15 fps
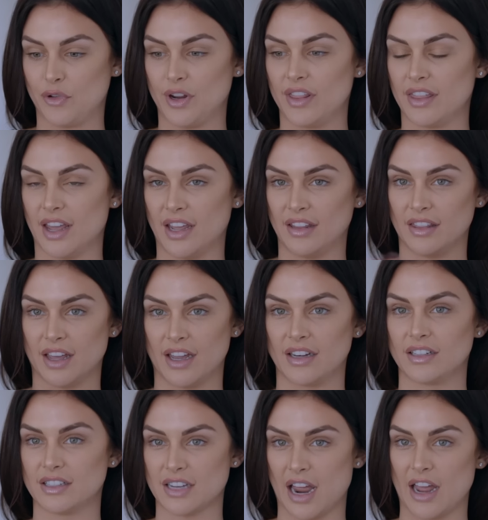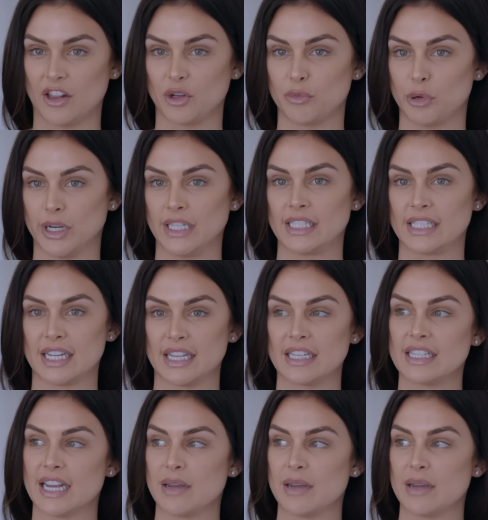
everything that Tyler brings to the